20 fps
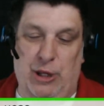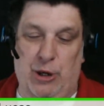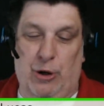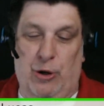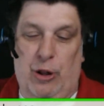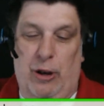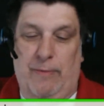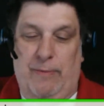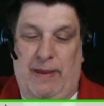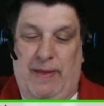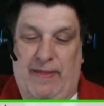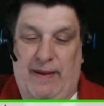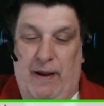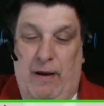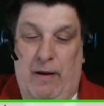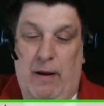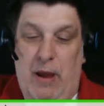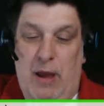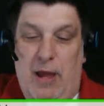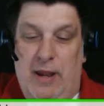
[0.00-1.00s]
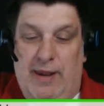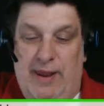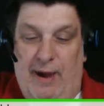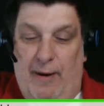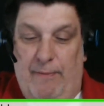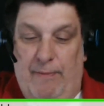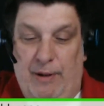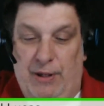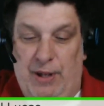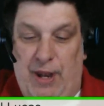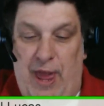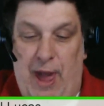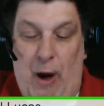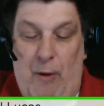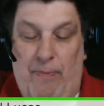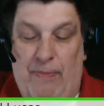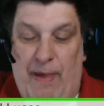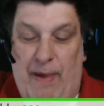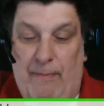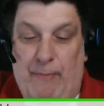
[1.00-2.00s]
You're going to be there to
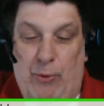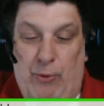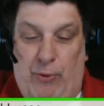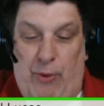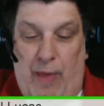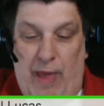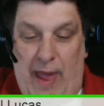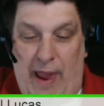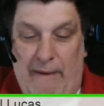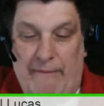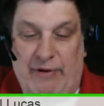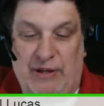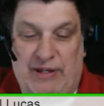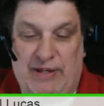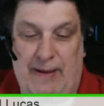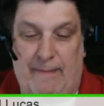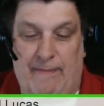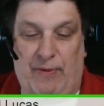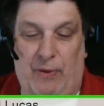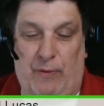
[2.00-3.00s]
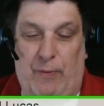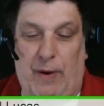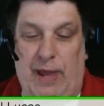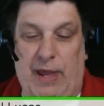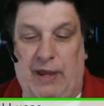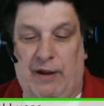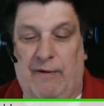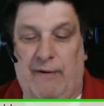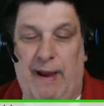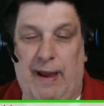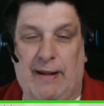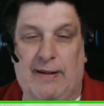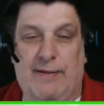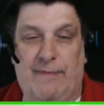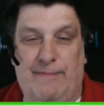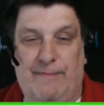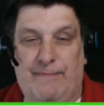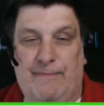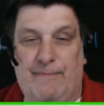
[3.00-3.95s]
help them every step of the way, correct?